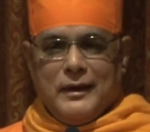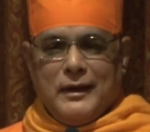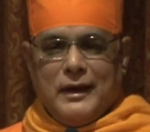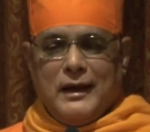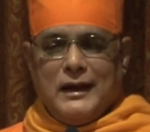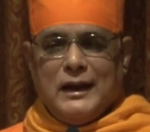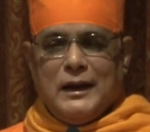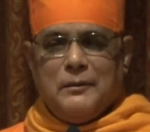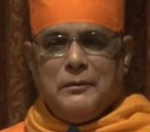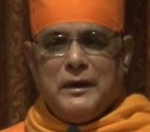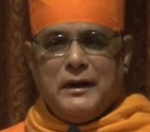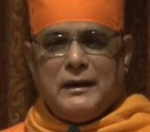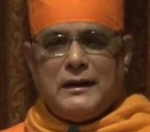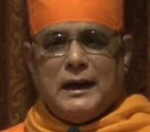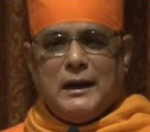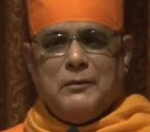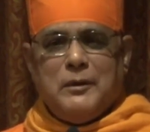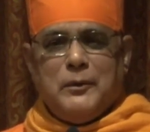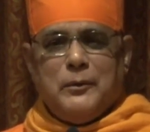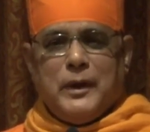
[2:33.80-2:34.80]
Can anybody
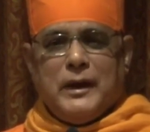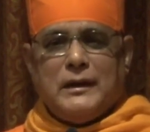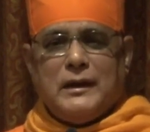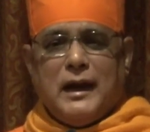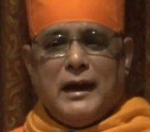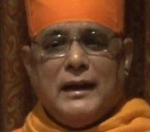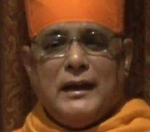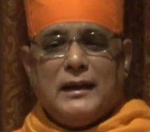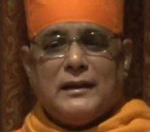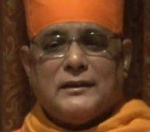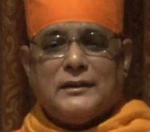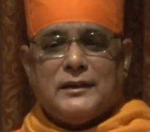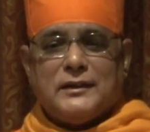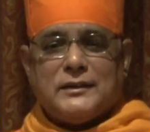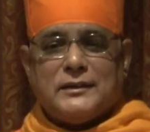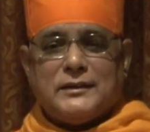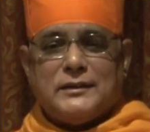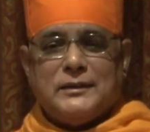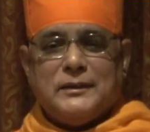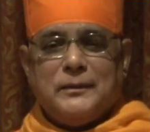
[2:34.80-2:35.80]
tell me where the I
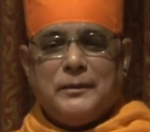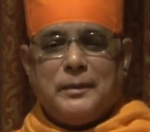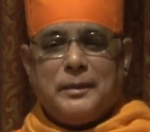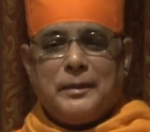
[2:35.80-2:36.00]
exists?